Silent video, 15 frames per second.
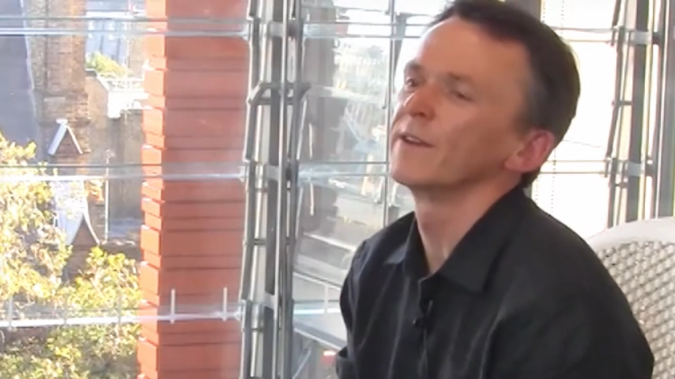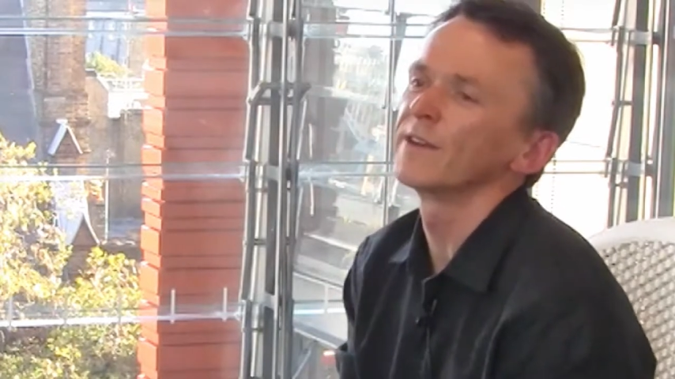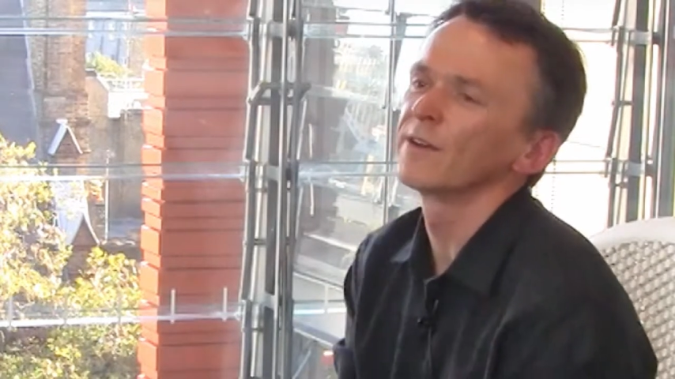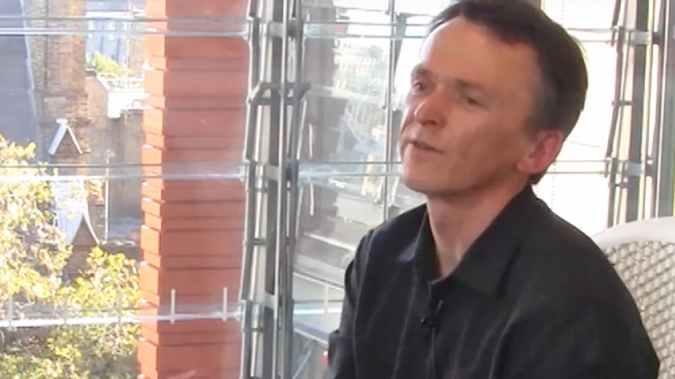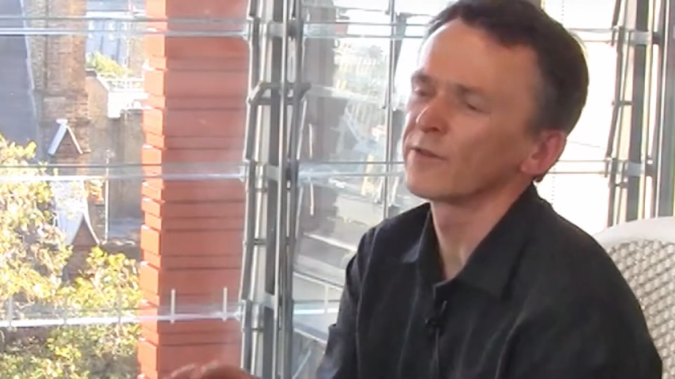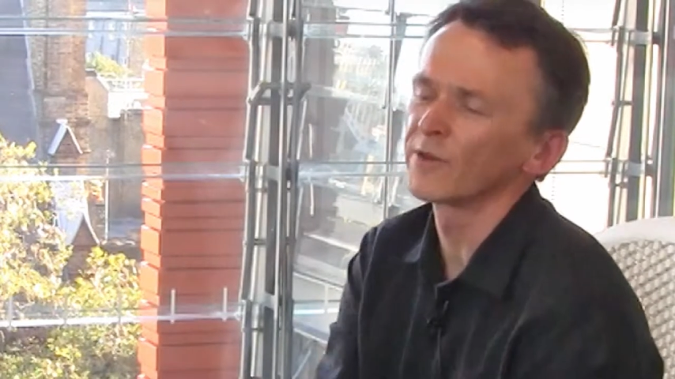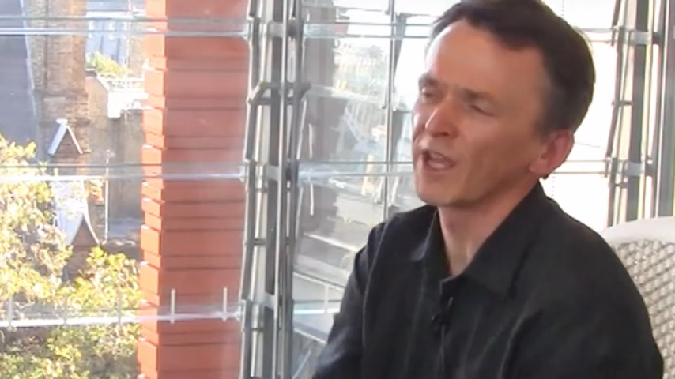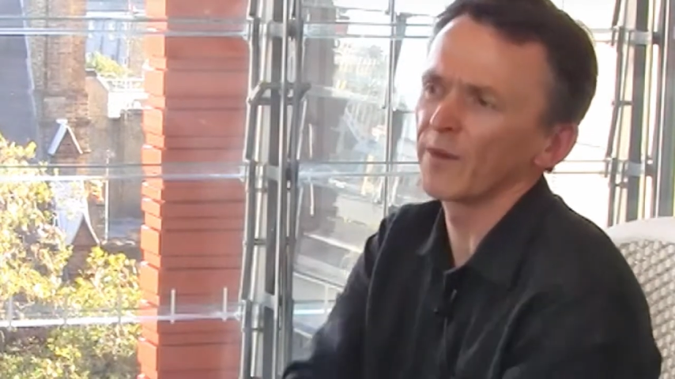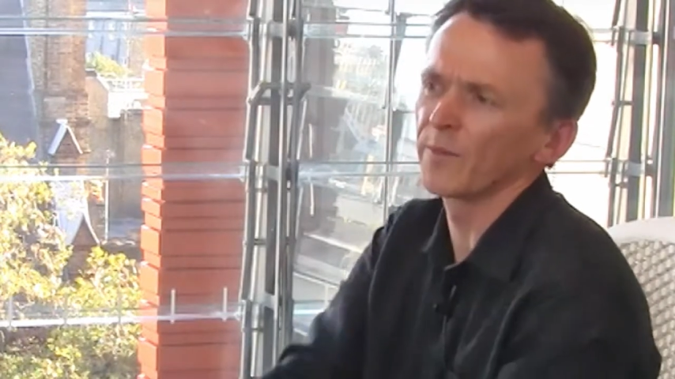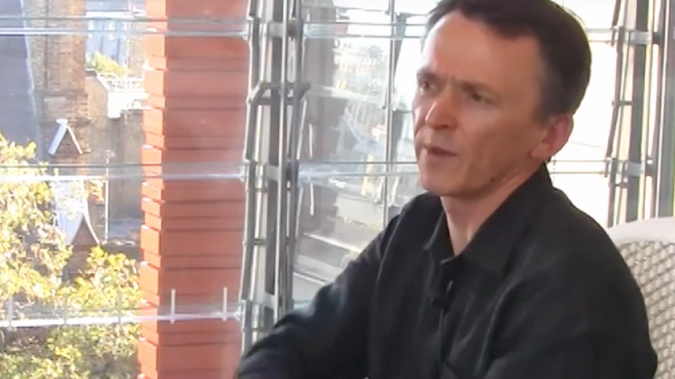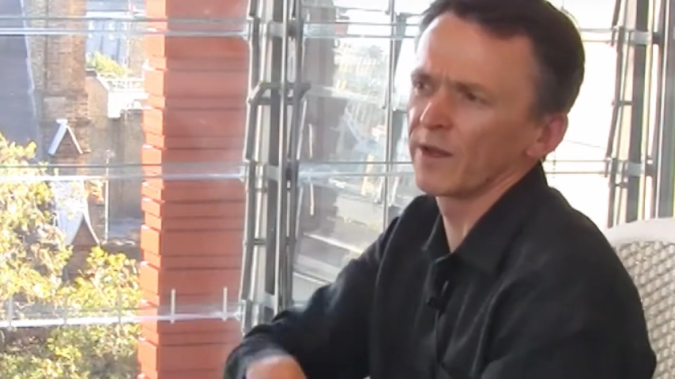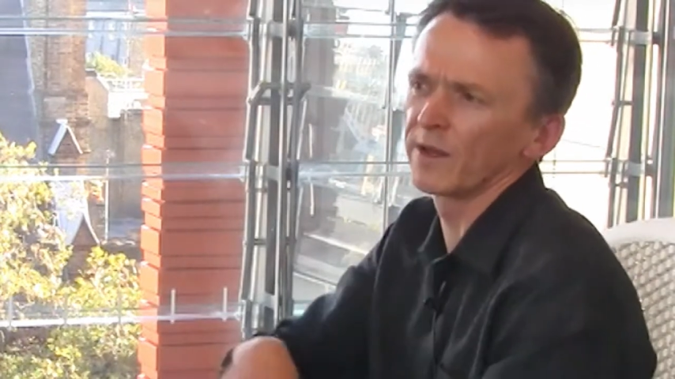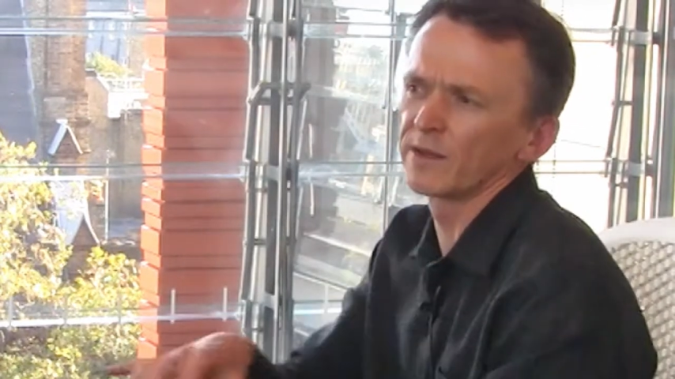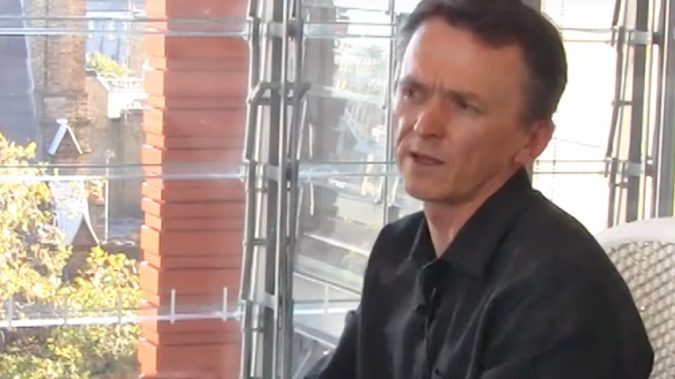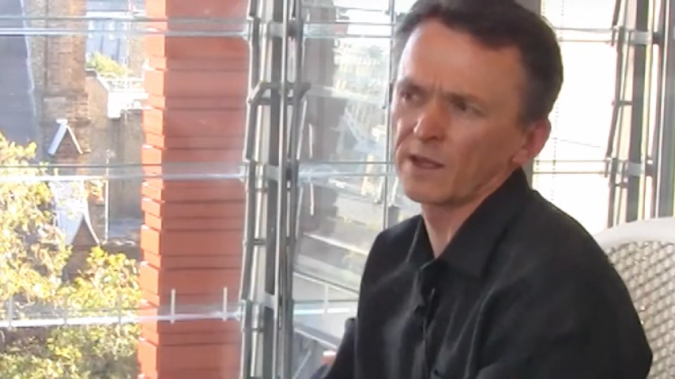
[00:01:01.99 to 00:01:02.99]
And you go from
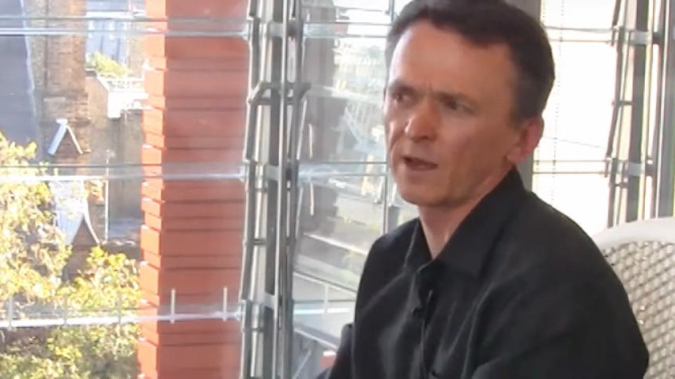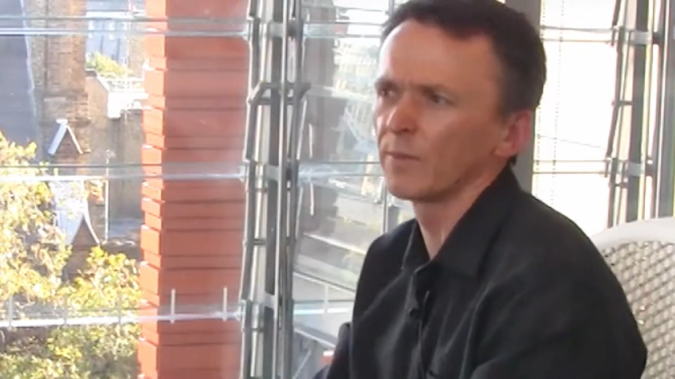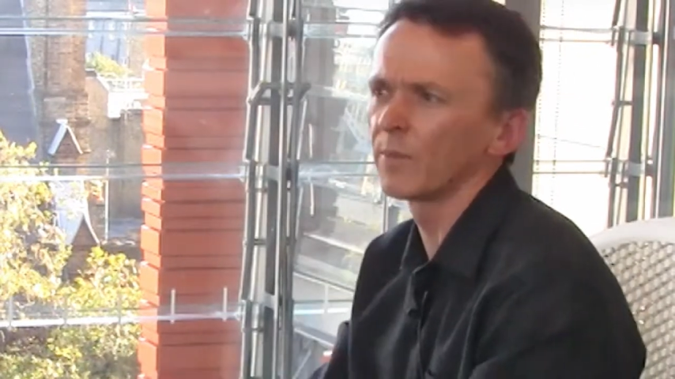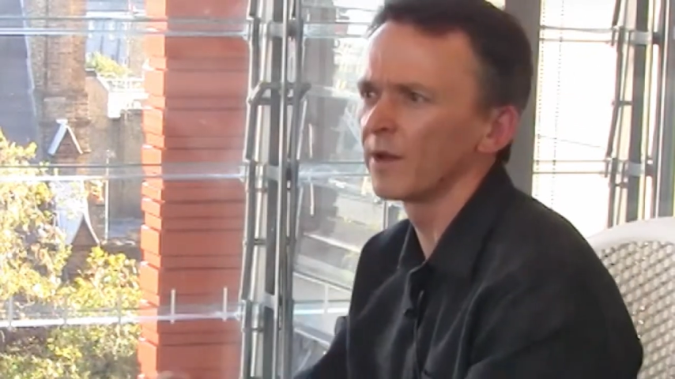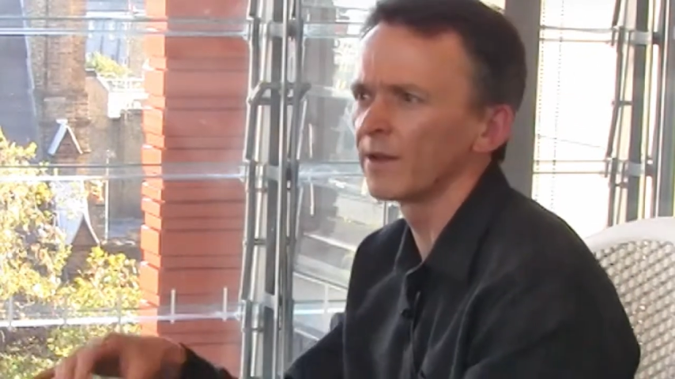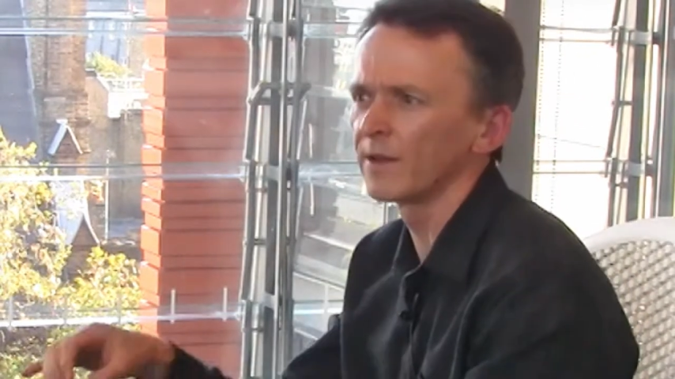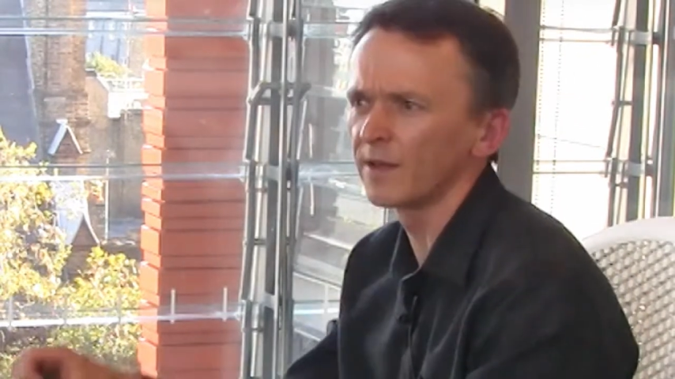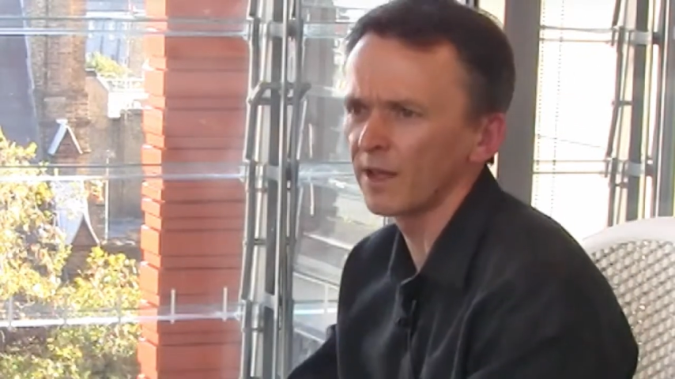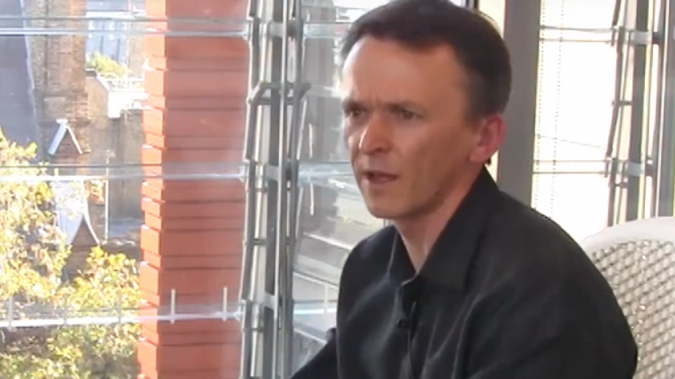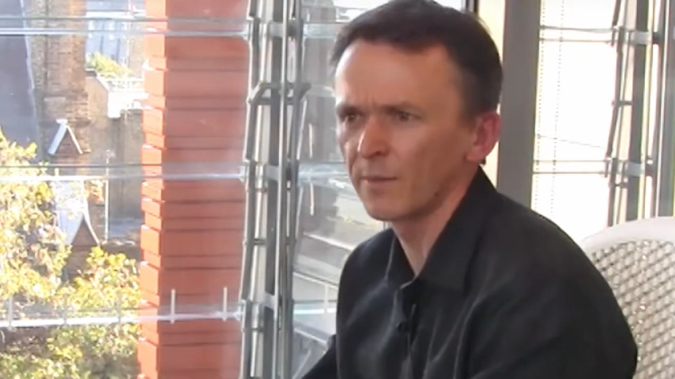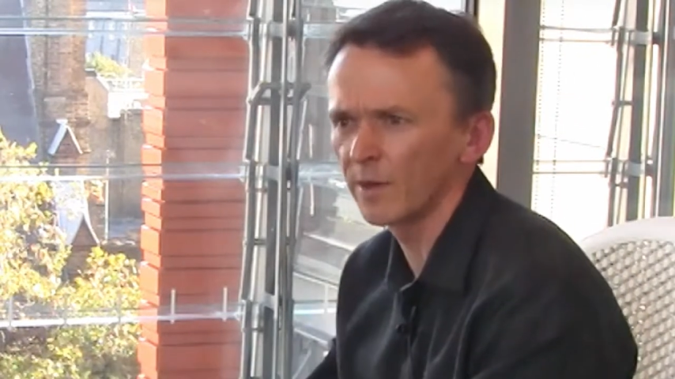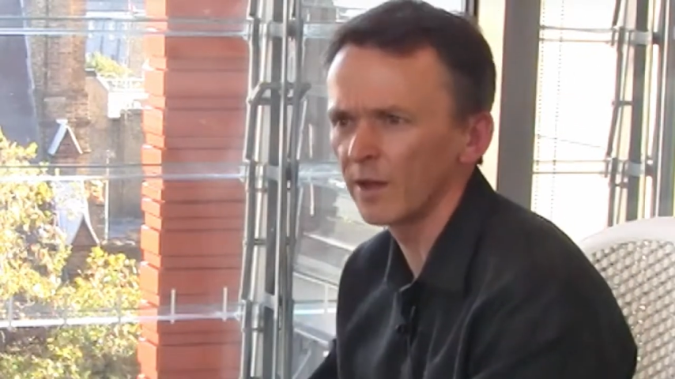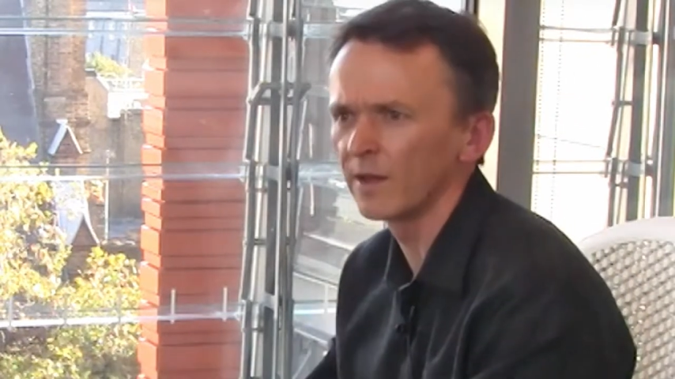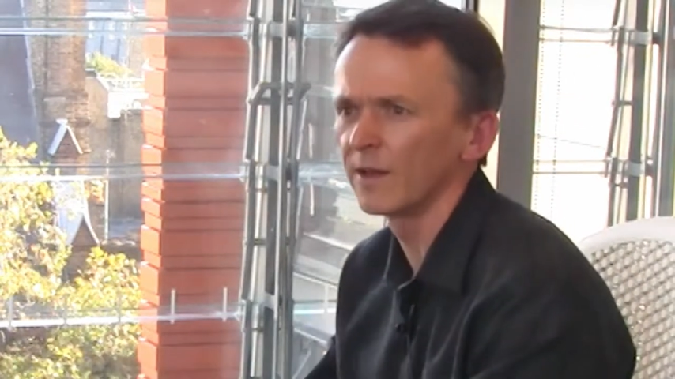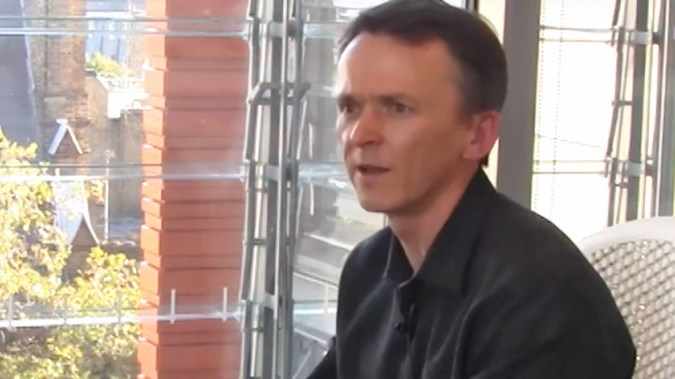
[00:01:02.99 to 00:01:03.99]
campaign to campaign to
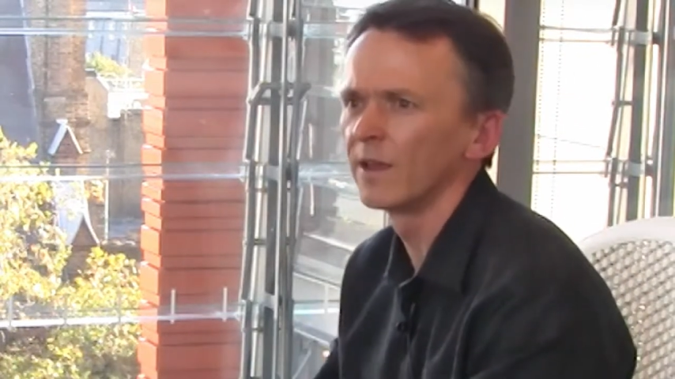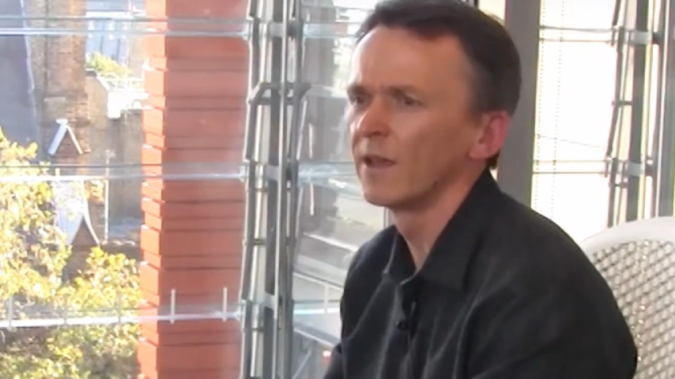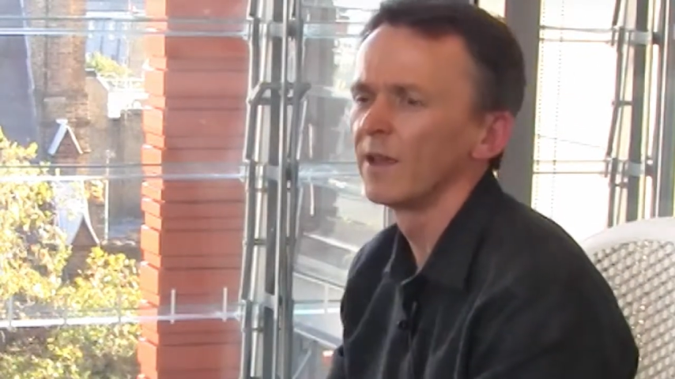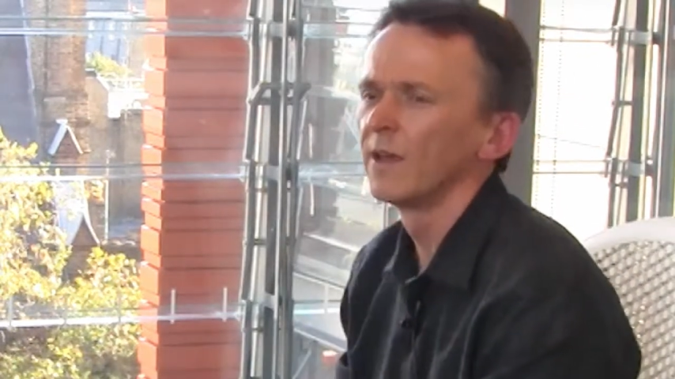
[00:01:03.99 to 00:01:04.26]
campaign.